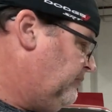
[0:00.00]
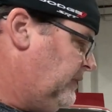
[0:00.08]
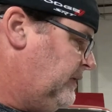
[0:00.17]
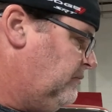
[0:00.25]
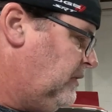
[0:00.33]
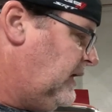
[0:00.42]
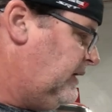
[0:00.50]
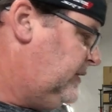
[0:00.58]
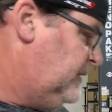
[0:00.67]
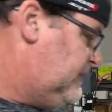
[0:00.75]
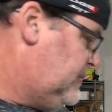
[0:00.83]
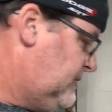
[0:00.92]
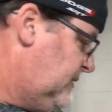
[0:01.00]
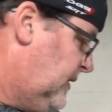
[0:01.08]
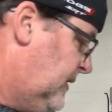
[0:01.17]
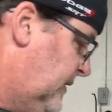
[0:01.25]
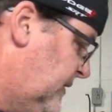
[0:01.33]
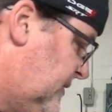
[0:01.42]
really rotted this
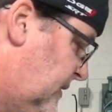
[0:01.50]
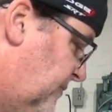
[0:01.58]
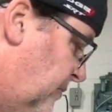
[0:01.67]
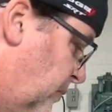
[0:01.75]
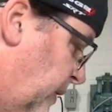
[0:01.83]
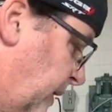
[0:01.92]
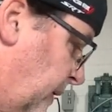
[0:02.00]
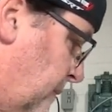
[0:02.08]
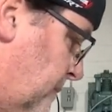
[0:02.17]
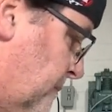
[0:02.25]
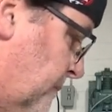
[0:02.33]
stuff away.